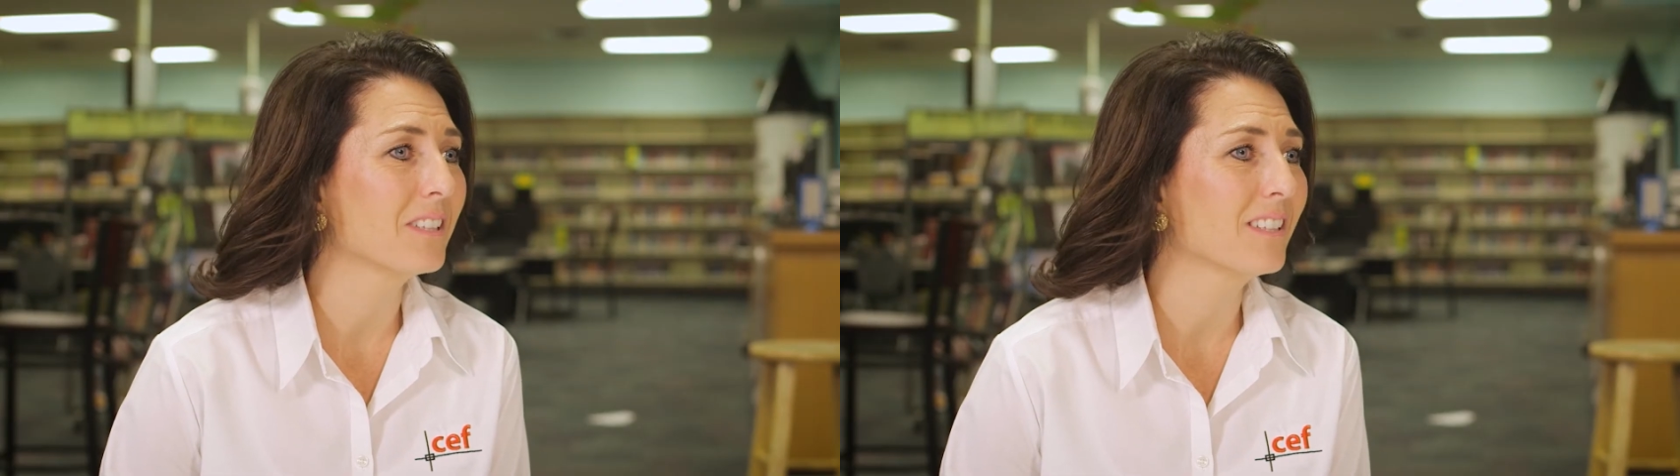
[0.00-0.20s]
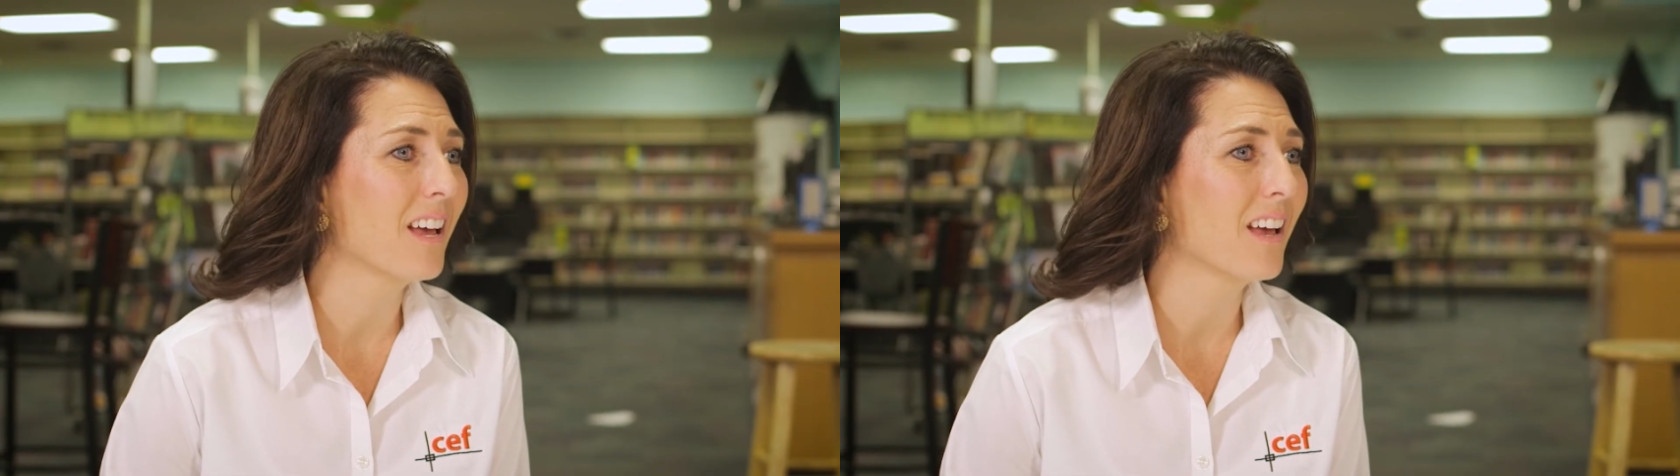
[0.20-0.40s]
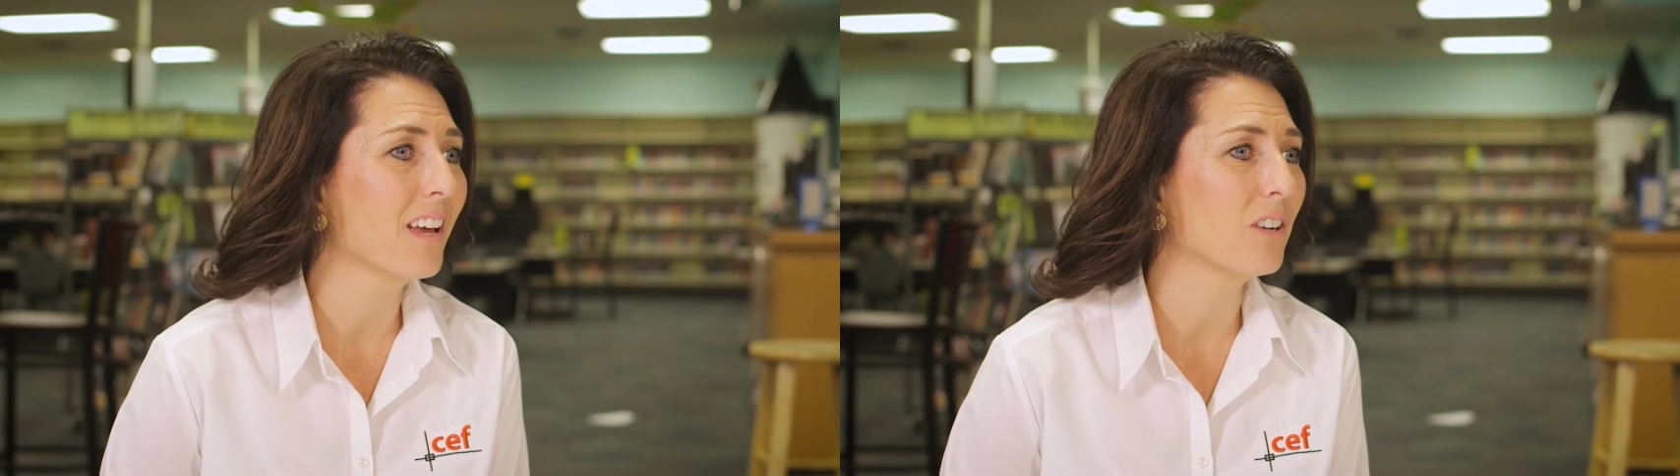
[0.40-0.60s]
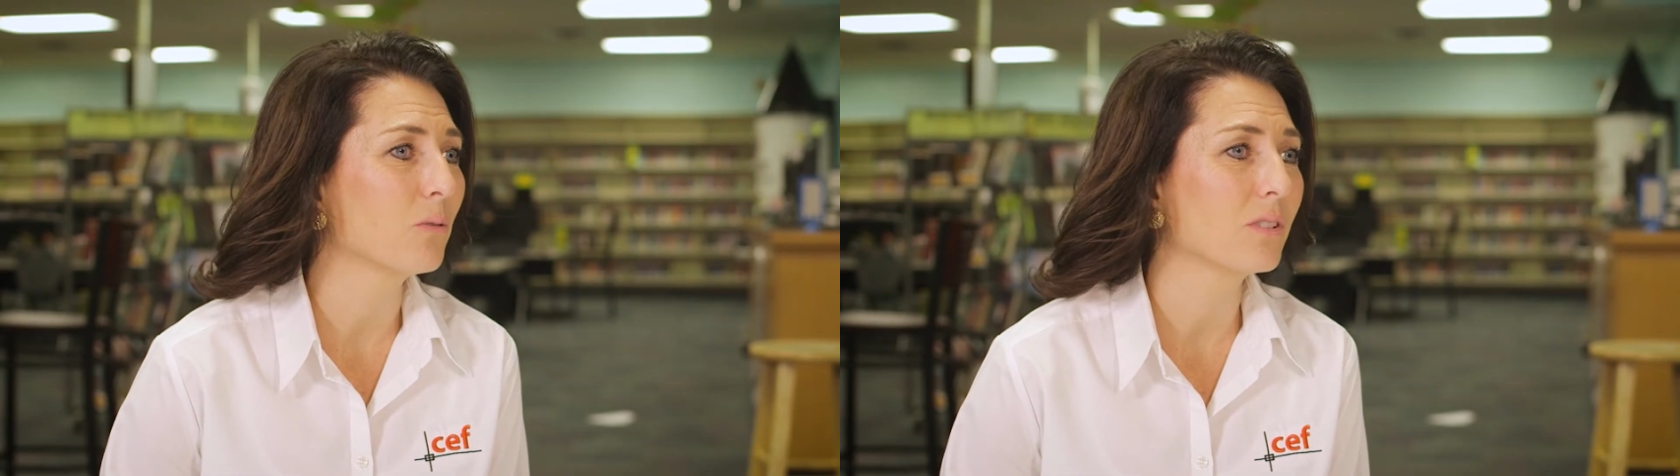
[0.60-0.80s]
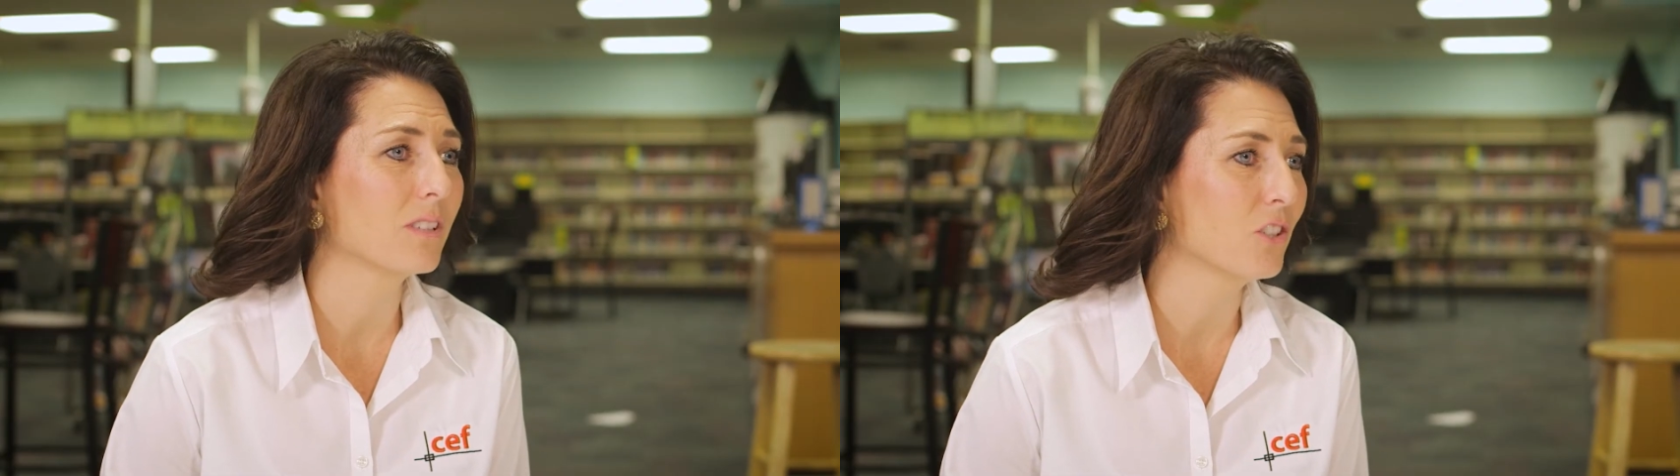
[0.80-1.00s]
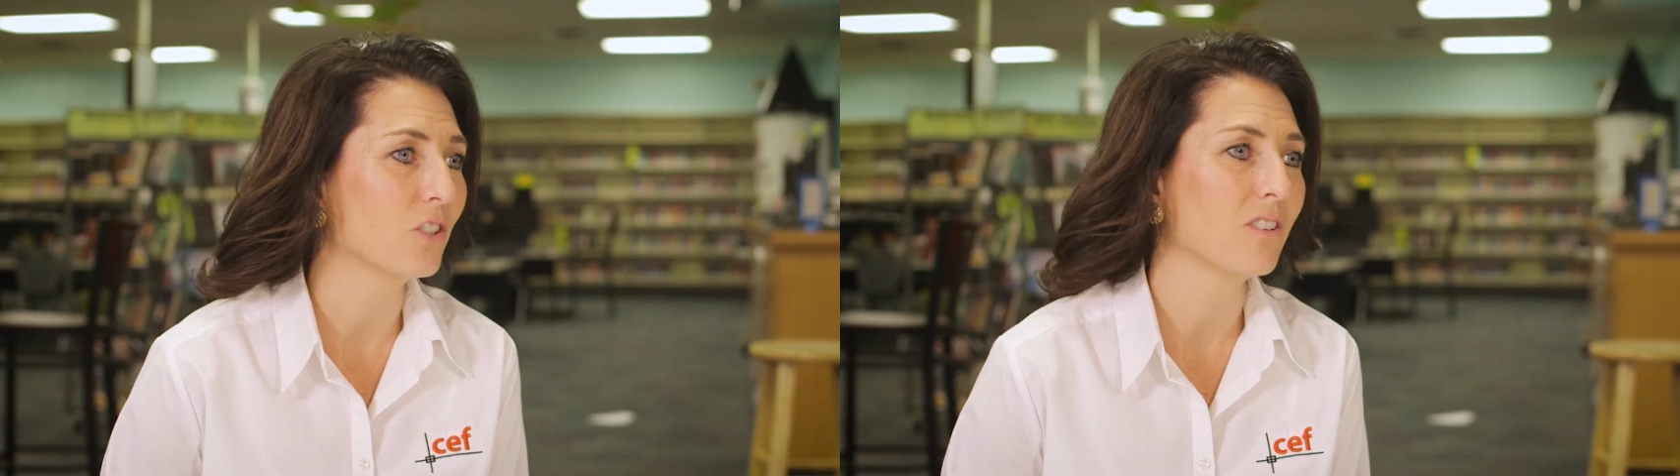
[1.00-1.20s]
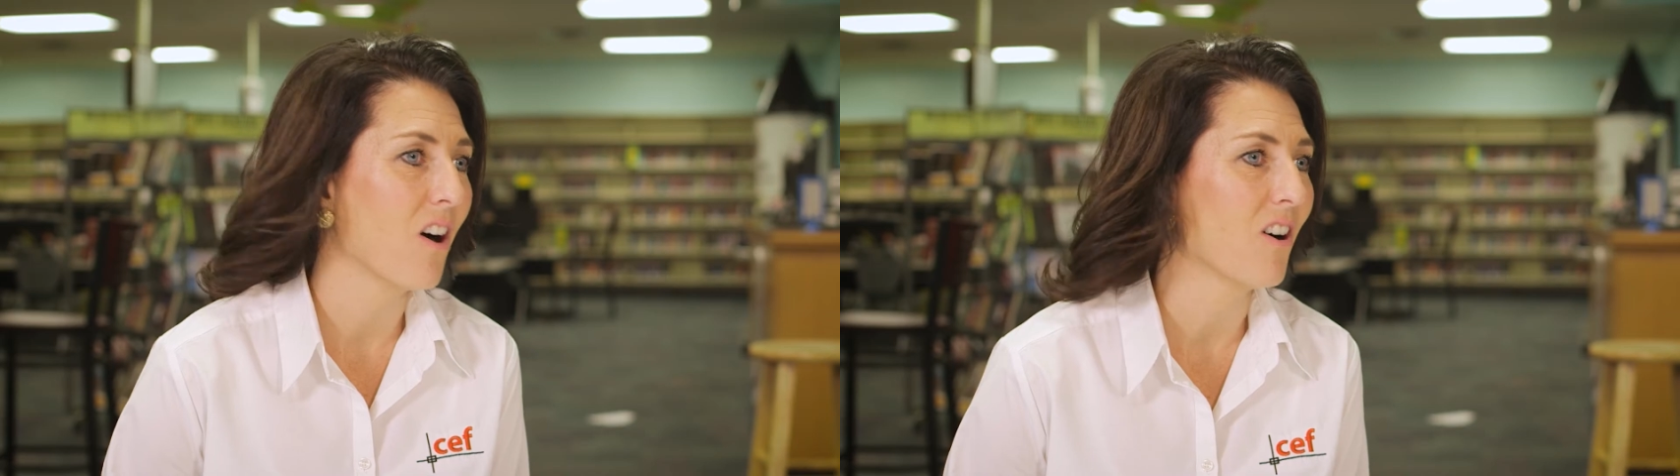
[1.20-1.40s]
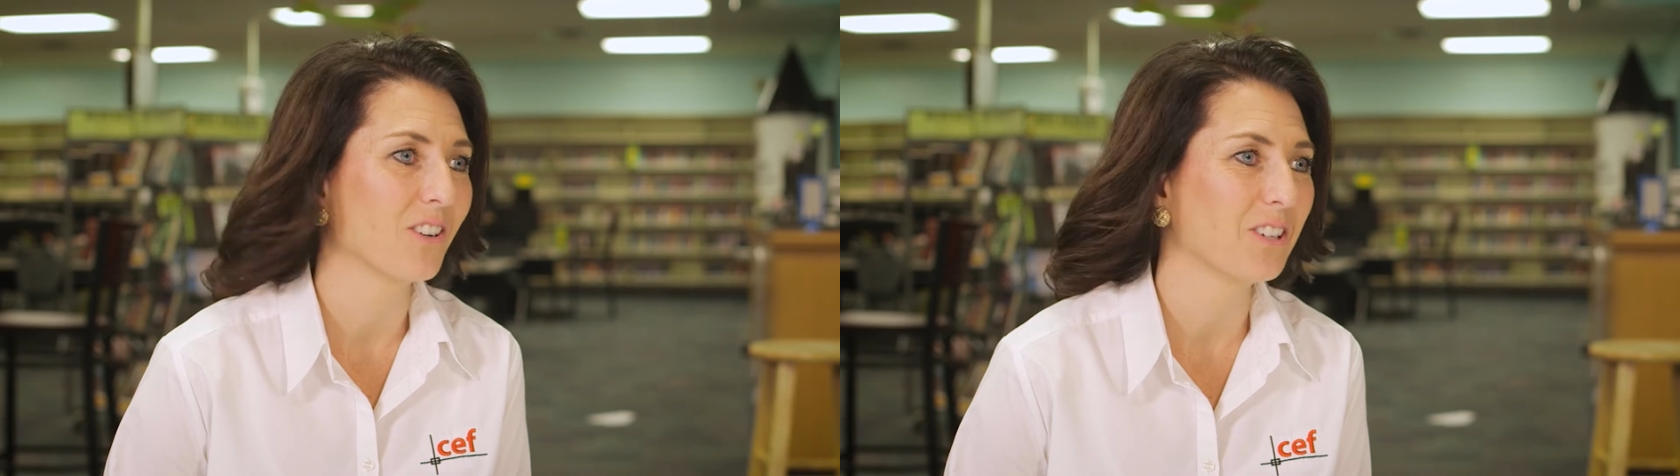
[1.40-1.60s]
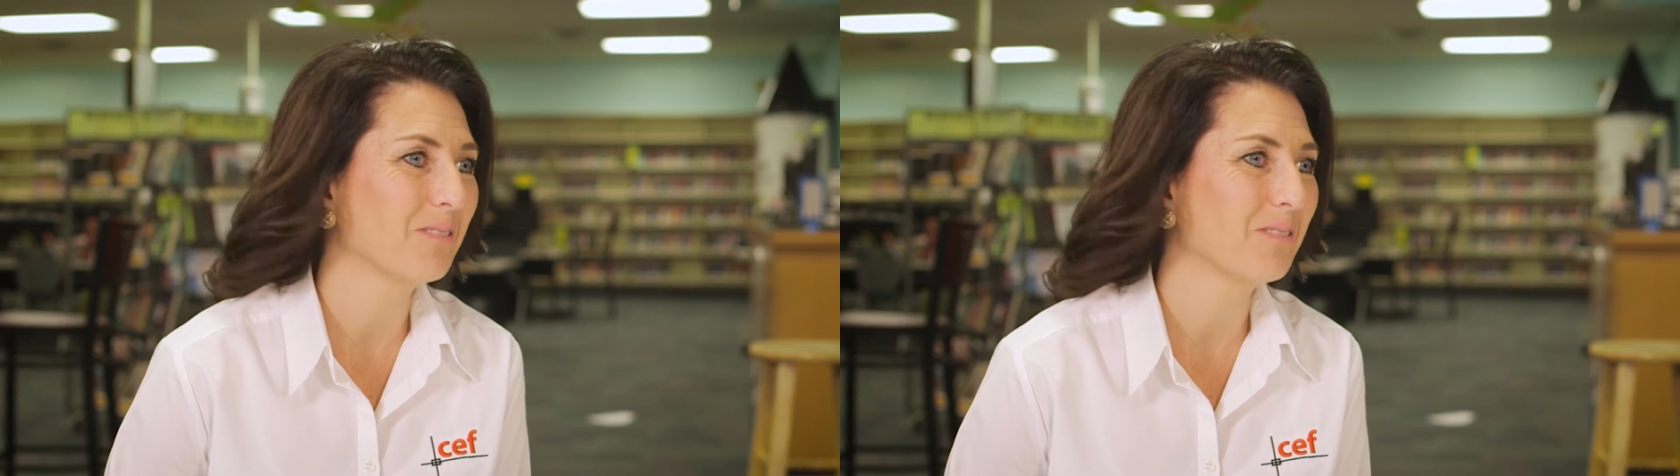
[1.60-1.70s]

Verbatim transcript: today, and it was such an honor.